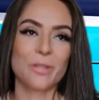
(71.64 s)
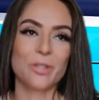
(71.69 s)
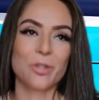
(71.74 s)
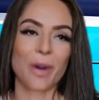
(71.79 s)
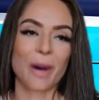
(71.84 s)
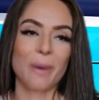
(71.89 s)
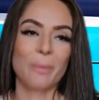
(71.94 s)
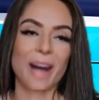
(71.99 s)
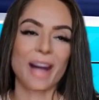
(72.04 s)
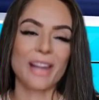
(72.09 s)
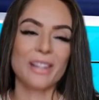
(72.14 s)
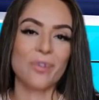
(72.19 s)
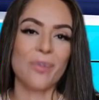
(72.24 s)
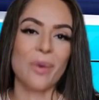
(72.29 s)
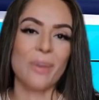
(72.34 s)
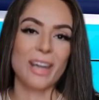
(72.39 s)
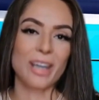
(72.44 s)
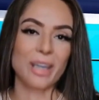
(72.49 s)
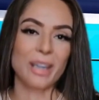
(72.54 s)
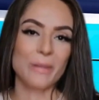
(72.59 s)
Trump has
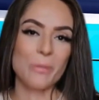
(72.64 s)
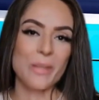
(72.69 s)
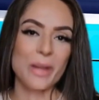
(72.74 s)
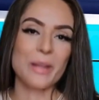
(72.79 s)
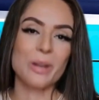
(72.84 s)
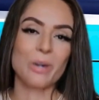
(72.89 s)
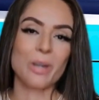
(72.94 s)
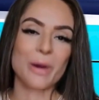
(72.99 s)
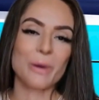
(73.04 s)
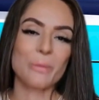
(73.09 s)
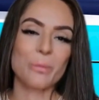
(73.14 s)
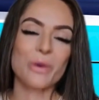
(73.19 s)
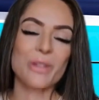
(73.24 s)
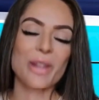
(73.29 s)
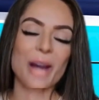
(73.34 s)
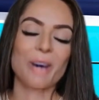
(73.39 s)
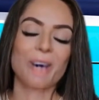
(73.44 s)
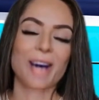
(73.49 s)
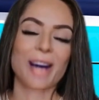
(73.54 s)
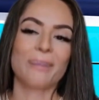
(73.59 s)
repeatedly claimed
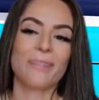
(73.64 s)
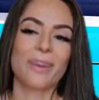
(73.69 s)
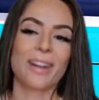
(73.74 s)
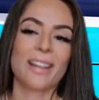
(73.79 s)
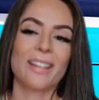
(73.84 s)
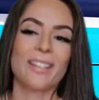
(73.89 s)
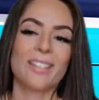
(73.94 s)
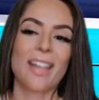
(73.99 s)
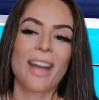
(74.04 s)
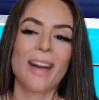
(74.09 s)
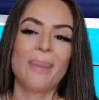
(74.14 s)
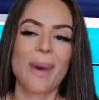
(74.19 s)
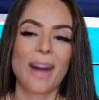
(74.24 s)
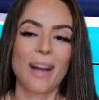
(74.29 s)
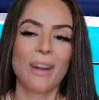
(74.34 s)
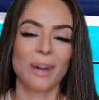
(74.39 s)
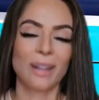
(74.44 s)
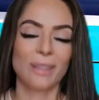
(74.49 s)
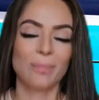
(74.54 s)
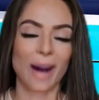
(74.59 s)
without evidence that
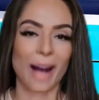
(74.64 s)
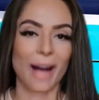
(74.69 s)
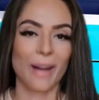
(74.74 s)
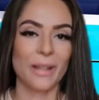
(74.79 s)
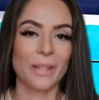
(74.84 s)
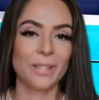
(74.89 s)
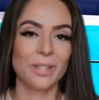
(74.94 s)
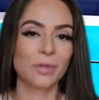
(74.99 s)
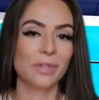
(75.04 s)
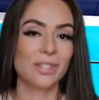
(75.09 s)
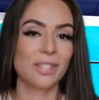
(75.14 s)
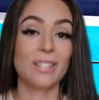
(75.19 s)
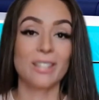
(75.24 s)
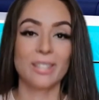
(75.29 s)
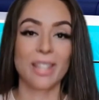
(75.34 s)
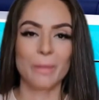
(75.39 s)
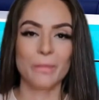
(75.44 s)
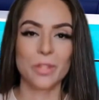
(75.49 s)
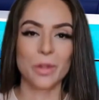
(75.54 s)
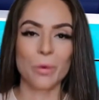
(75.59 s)
mail-in ballots are
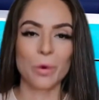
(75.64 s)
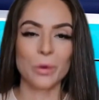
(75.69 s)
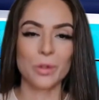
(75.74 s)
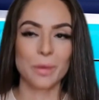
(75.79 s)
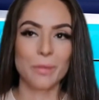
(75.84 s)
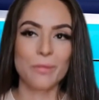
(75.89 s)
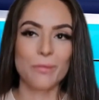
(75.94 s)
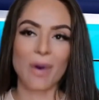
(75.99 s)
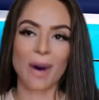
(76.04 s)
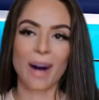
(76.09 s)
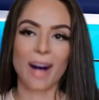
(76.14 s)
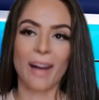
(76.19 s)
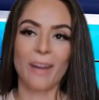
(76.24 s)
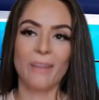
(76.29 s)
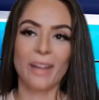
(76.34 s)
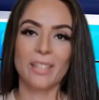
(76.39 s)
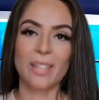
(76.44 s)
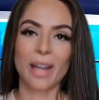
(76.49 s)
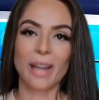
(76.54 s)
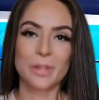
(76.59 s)
susceptible to fraud
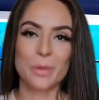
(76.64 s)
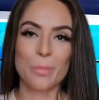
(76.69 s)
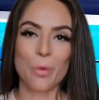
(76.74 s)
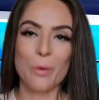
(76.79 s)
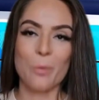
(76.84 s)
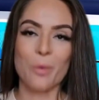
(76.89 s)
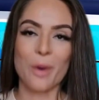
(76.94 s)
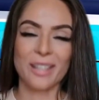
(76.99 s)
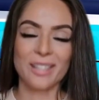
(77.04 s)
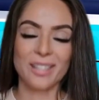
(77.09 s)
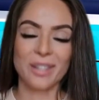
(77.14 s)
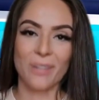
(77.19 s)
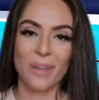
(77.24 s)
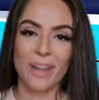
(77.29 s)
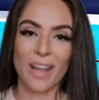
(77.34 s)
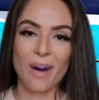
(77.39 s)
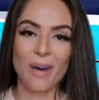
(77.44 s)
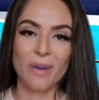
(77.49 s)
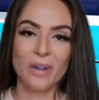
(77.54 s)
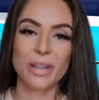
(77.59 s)
and has more
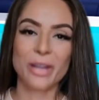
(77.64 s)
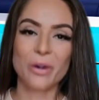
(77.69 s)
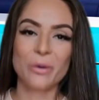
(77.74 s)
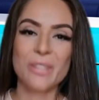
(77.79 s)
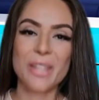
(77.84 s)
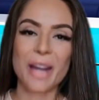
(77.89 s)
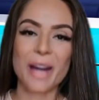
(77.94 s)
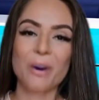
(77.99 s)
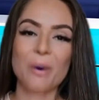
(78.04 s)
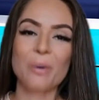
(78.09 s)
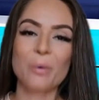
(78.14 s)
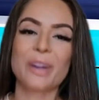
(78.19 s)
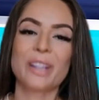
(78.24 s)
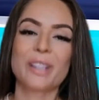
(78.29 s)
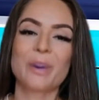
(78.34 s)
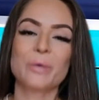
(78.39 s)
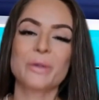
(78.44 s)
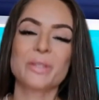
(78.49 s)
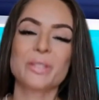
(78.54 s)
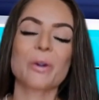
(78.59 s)
recently argued that only
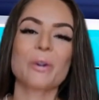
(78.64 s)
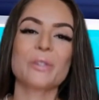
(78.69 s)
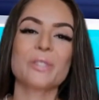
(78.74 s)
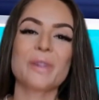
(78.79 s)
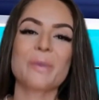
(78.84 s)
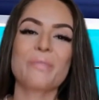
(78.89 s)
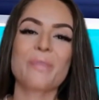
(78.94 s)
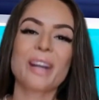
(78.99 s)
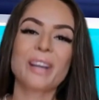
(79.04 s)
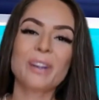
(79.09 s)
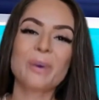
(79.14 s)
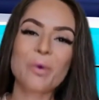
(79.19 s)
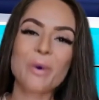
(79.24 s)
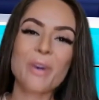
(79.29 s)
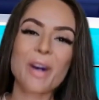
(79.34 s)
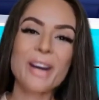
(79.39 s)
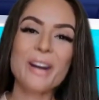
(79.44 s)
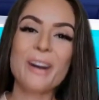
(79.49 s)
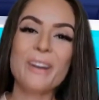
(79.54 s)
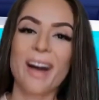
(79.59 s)
the results
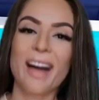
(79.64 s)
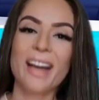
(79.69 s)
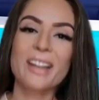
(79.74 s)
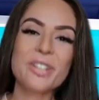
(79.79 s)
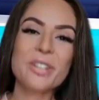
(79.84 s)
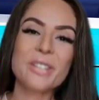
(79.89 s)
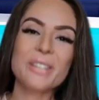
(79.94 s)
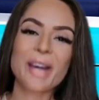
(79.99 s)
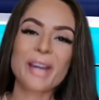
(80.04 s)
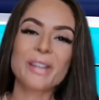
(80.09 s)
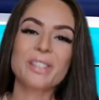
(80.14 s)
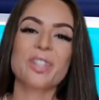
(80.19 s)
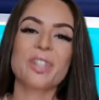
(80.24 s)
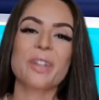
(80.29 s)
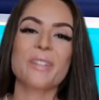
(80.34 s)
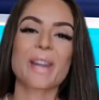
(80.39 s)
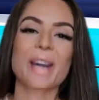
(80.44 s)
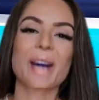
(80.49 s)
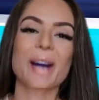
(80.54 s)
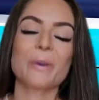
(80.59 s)
available on election night
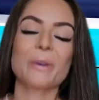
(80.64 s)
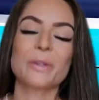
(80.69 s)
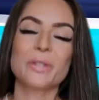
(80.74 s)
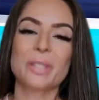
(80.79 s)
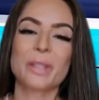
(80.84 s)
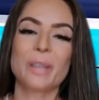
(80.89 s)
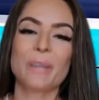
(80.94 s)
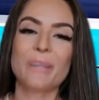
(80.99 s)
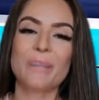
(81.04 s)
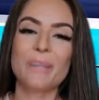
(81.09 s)
should count.